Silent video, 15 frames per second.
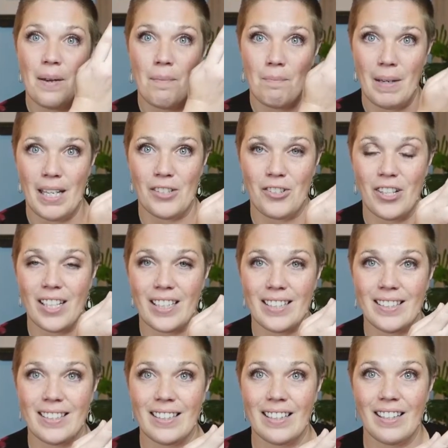
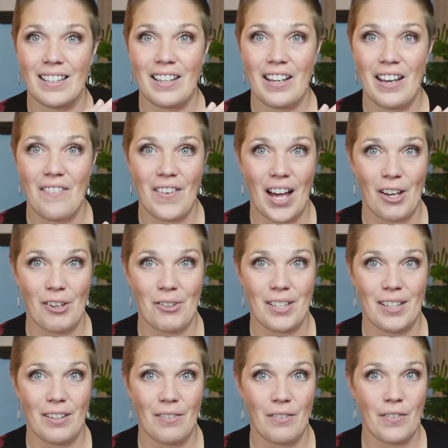matrix,
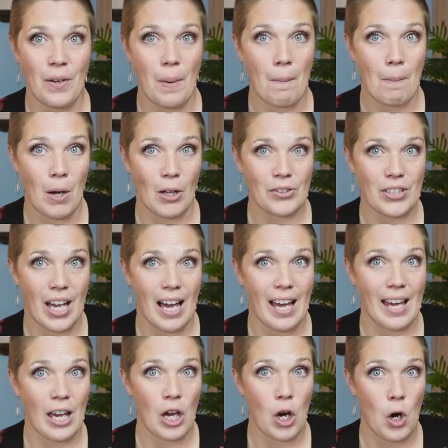evaluative,
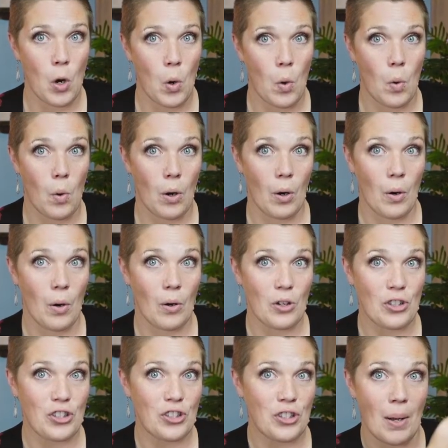multi, or
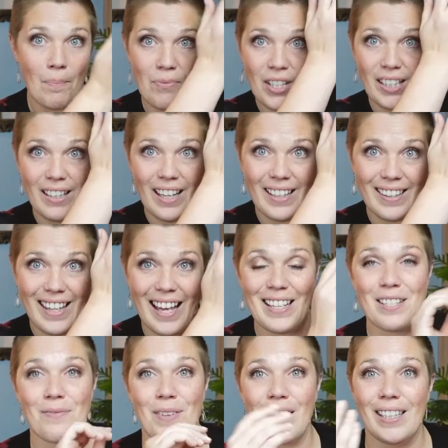something like that
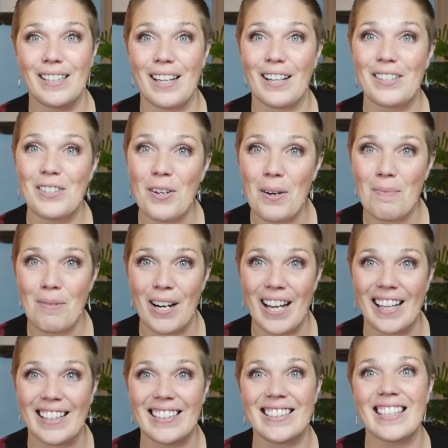depending on your
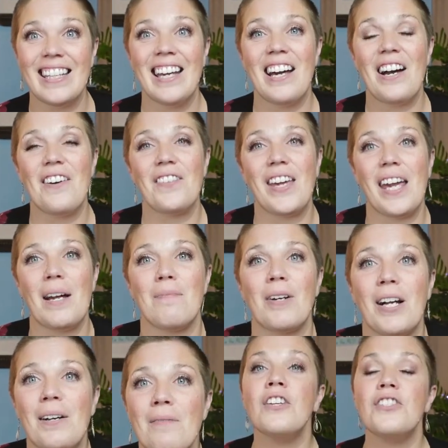brand of
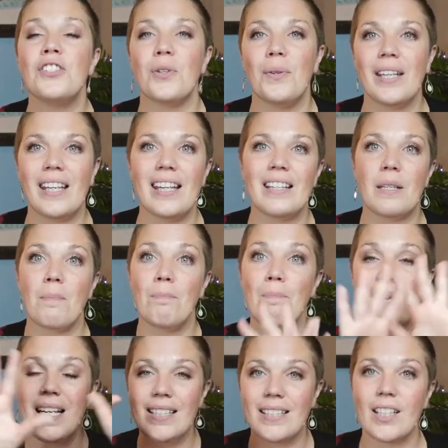camera, so we can get the
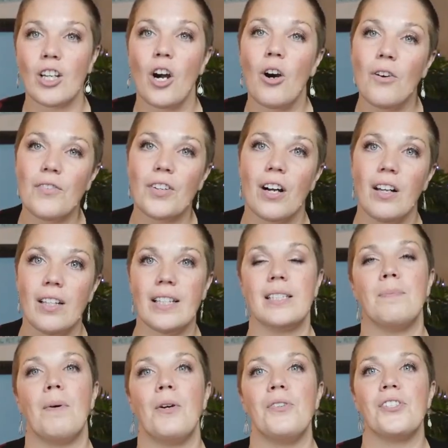basic overall
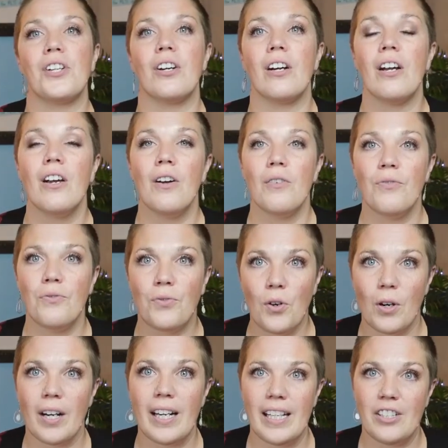exposure
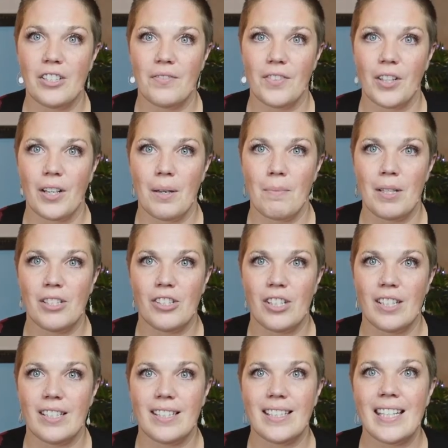for each of your
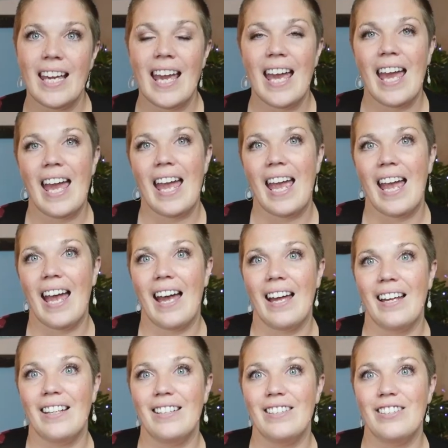images,
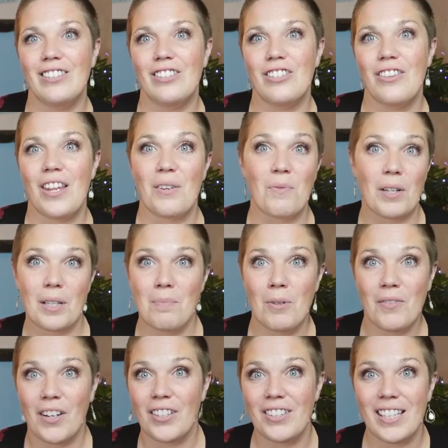and then we're going to
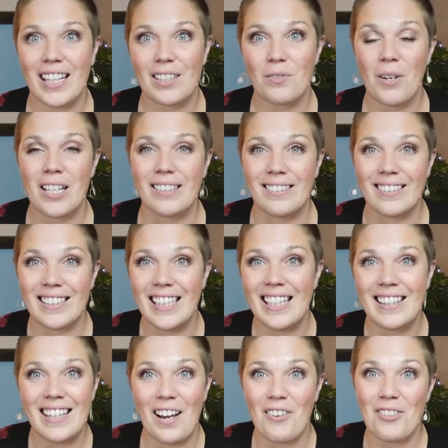move on to the next one. See,
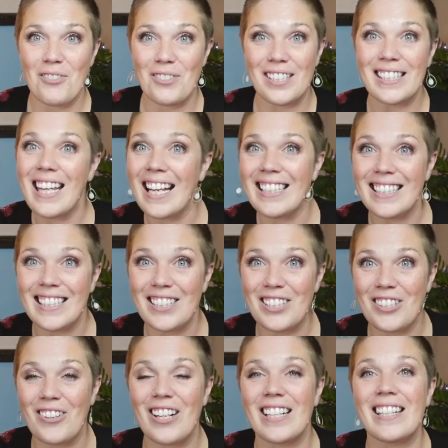that one was nice and
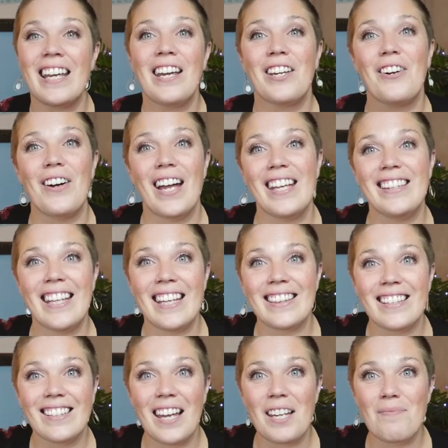short. Go ahead and hit
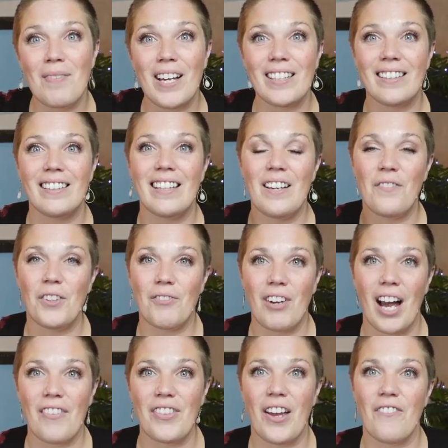the like button if you've
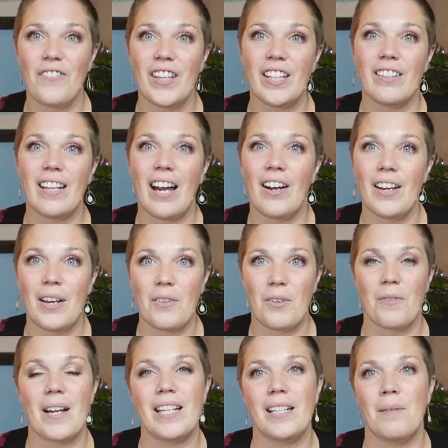got that figured out and we're
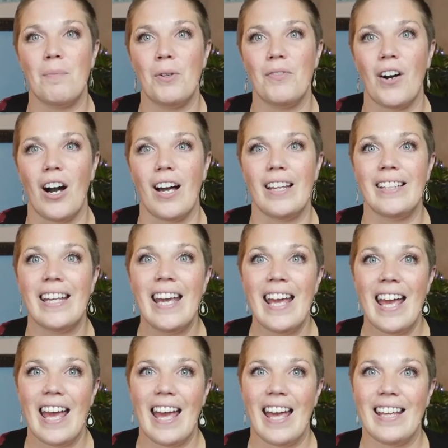ready to move on,
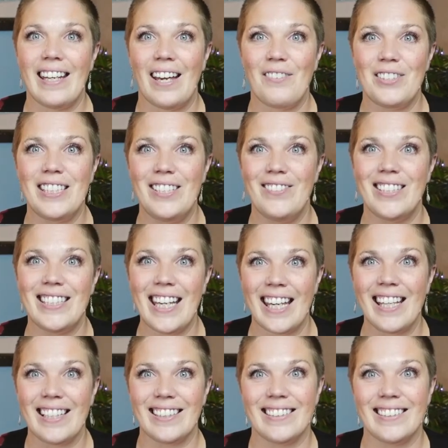and I will see you in a second.